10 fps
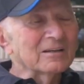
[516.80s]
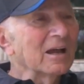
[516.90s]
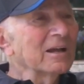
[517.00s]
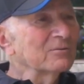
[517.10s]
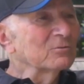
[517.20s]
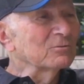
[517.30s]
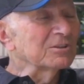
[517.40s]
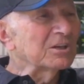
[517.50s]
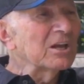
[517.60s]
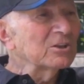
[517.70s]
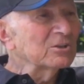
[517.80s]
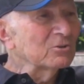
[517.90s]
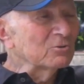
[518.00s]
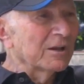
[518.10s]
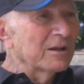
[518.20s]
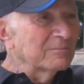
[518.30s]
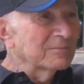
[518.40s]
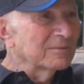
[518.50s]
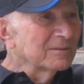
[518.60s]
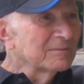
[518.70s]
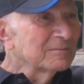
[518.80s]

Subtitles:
And I have to cater to him.